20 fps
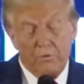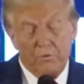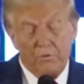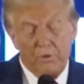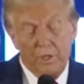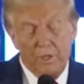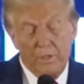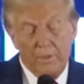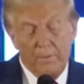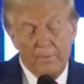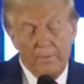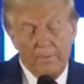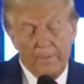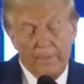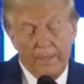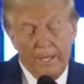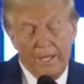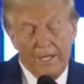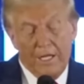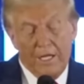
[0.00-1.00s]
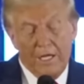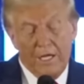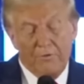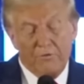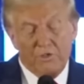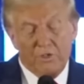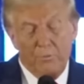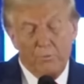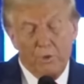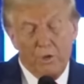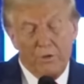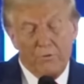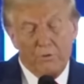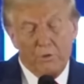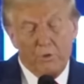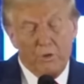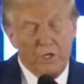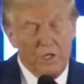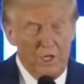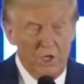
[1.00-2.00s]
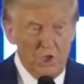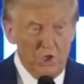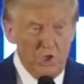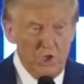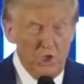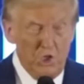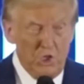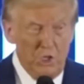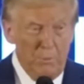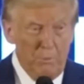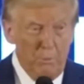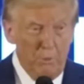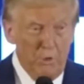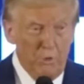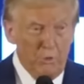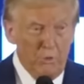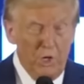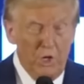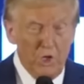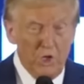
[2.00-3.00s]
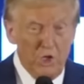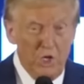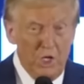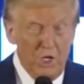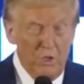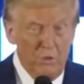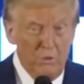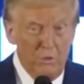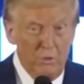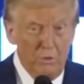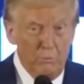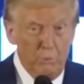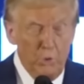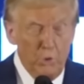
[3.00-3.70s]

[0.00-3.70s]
If I didn't have somewhat of a relationship with Russia and